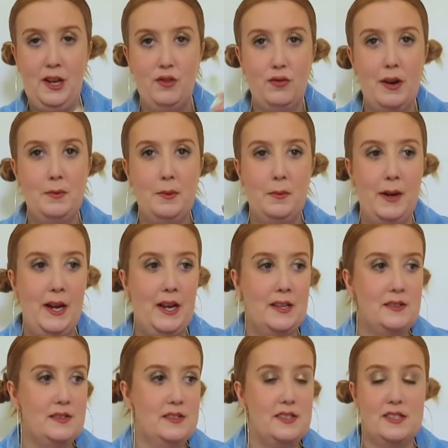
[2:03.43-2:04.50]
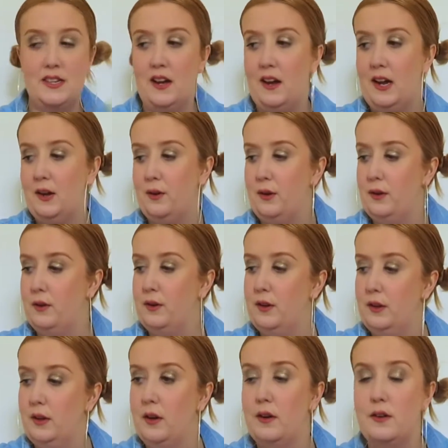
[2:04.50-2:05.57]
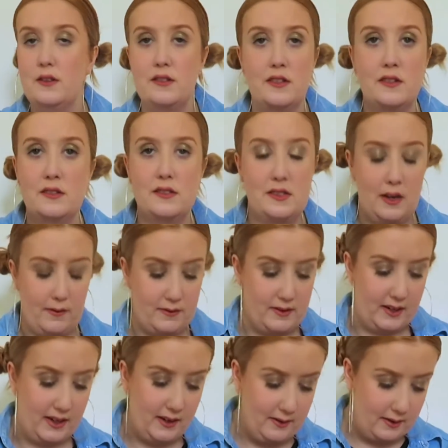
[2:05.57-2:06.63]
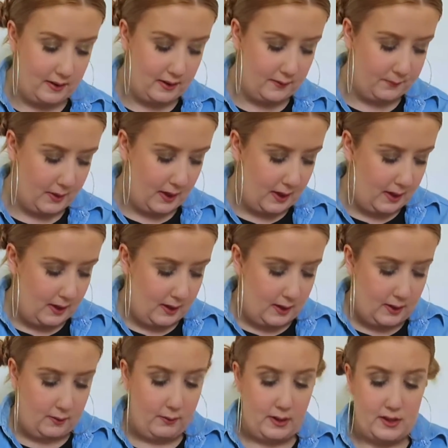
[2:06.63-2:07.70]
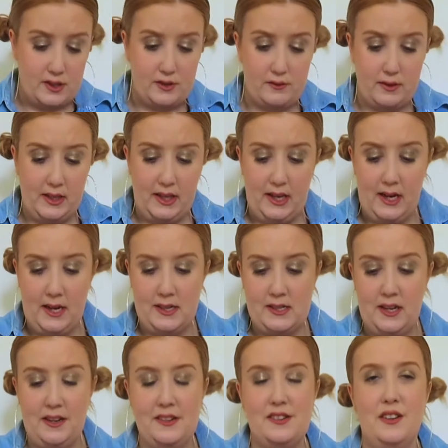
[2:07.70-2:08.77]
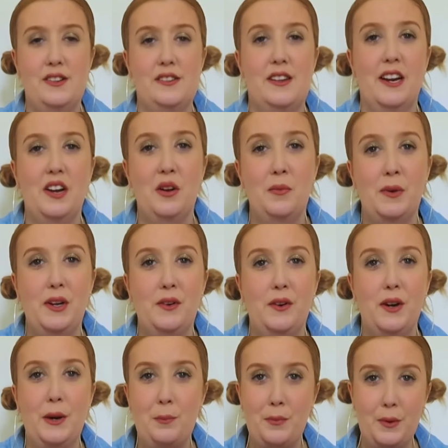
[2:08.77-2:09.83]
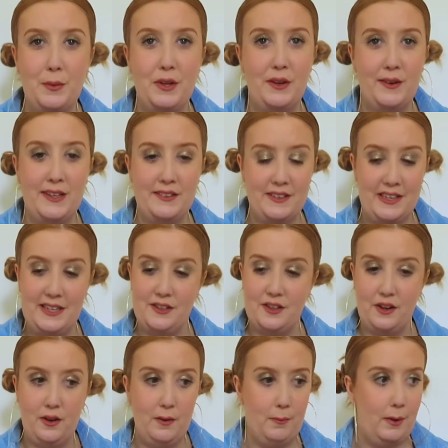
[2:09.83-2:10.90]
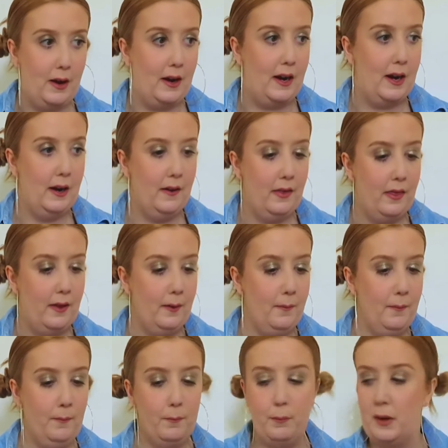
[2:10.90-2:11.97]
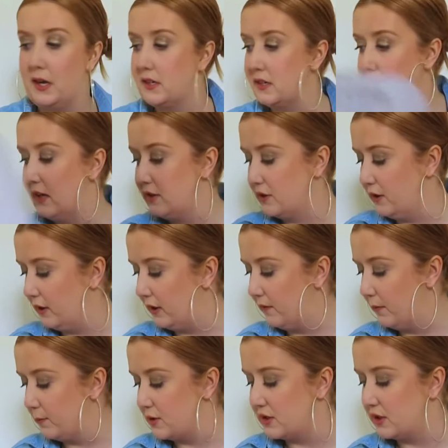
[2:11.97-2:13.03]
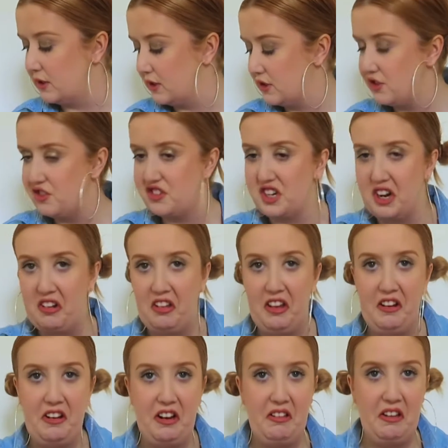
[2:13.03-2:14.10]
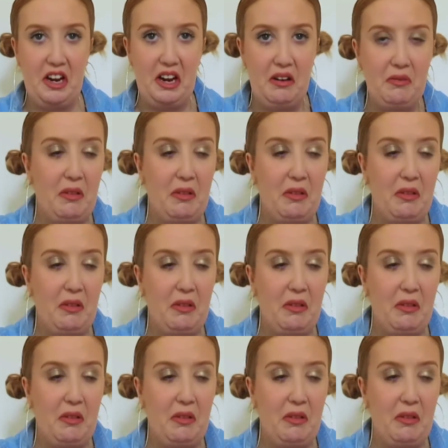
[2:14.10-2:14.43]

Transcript: Rubber bands to tie all your clothes and stuff together, which is really handy because I was like, oh my god, I'm probably going to need to go and buy them, but I don't. I'm just going to chuck that down there.